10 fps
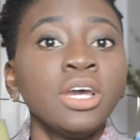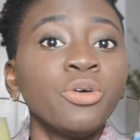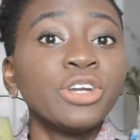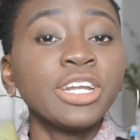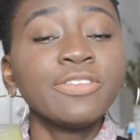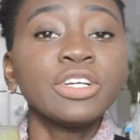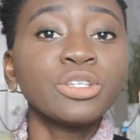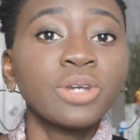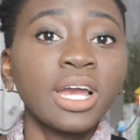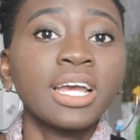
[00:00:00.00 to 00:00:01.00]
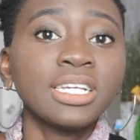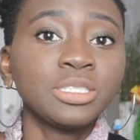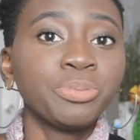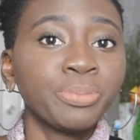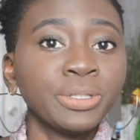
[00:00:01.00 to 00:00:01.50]
Whenever you guys
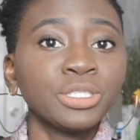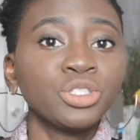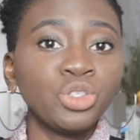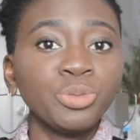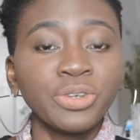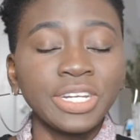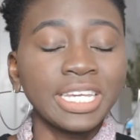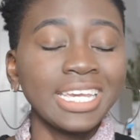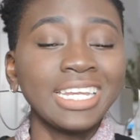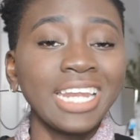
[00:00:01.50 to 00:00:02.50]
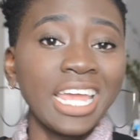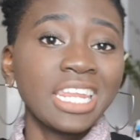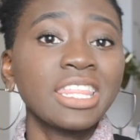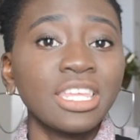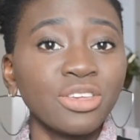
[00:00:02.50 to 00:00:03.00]
put turmeric in
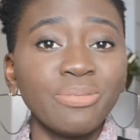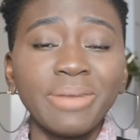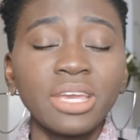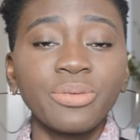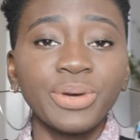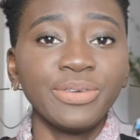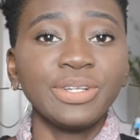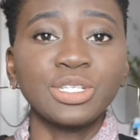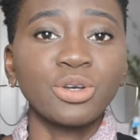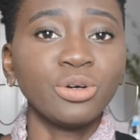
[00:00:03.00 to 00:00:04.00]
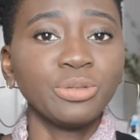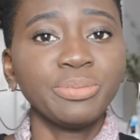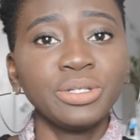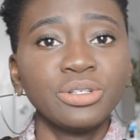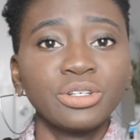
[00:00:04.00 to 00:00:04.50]
anything you make, whether it's gold
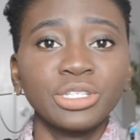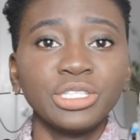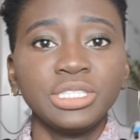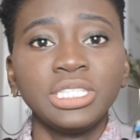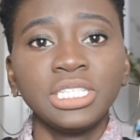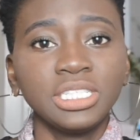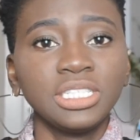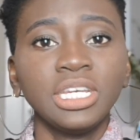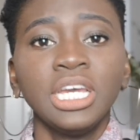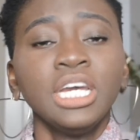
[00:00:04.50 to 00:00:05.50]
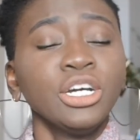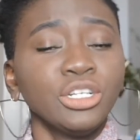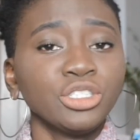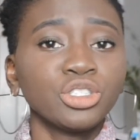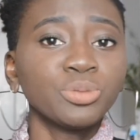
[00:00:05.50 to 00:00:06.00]
milk or your tea
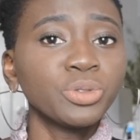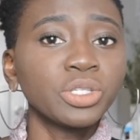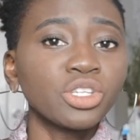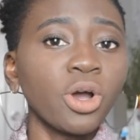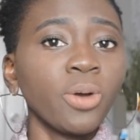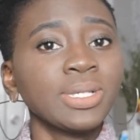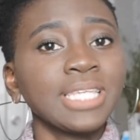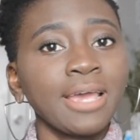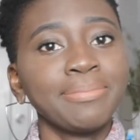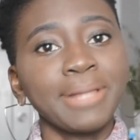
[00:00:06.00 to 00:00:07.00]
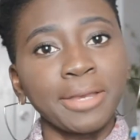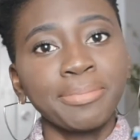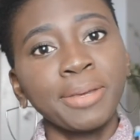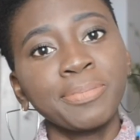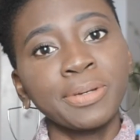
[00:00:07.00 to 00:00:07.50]
or your smoothies, always add black
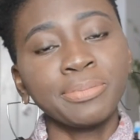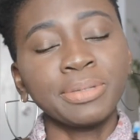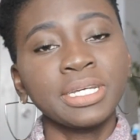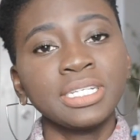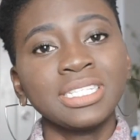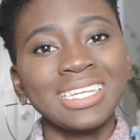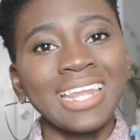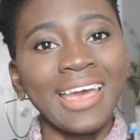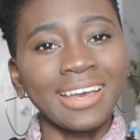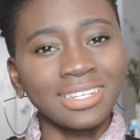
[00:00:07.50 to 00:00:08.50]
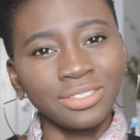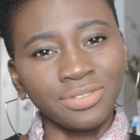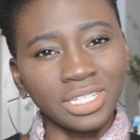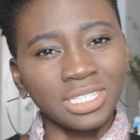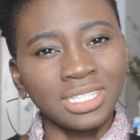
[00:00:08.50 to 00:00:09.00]
pepper because it
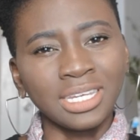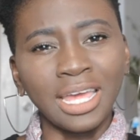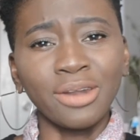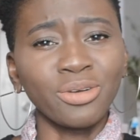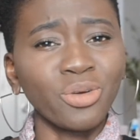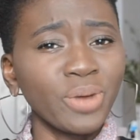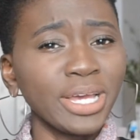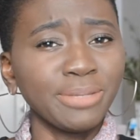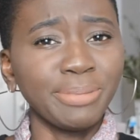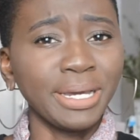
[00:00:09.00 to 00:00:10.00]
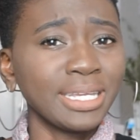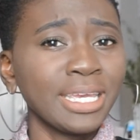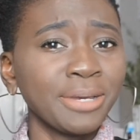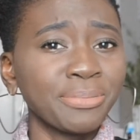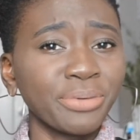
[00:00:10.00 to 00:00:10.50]
activates it. I don't know why the body
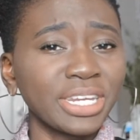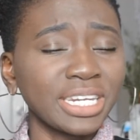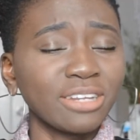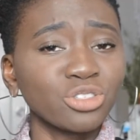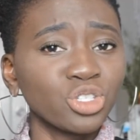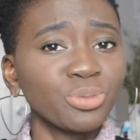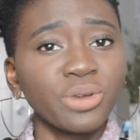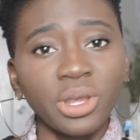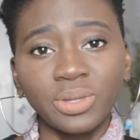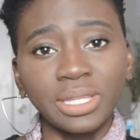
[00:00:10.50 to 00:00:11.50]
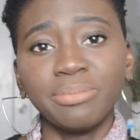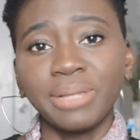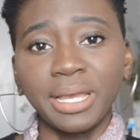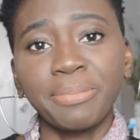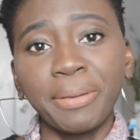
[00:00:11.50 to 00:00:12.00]
can't break down turmeric without
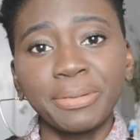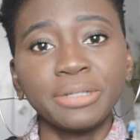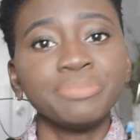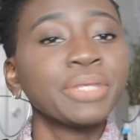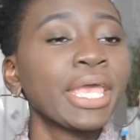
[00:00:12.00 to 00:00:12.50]
black pepper.